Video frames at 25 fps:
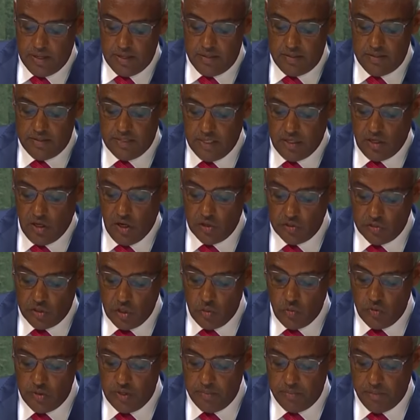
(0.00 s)
The
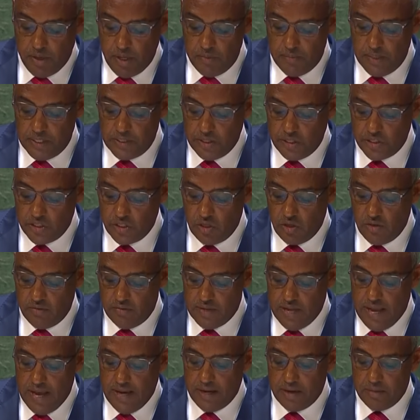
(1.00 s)
continued implementation of
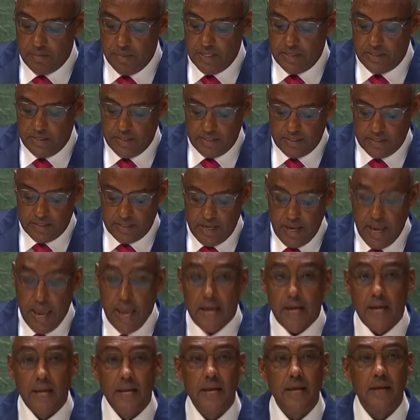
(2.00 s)
the agreement is a
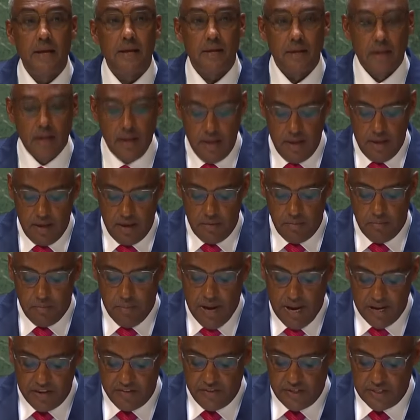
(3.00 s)
clear
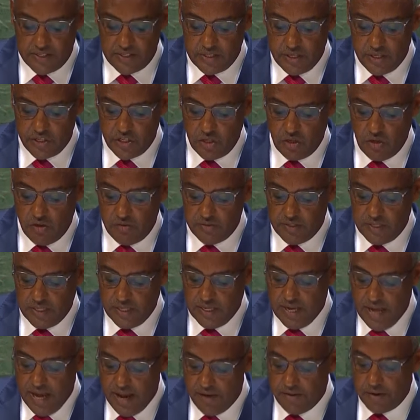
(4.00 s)
manifestation of the
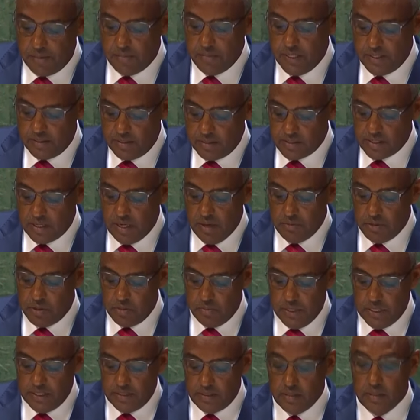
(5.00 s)
government's
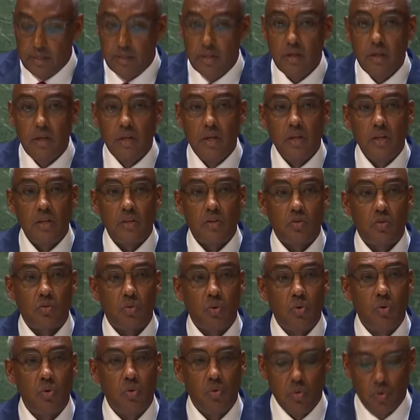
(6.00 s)
commitment
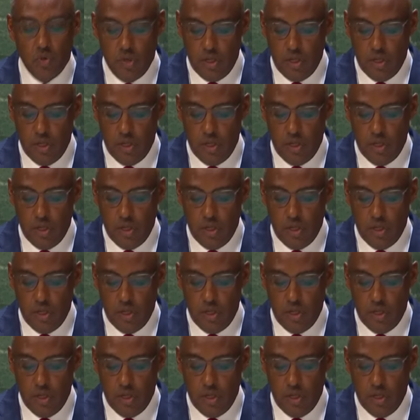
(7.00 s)
to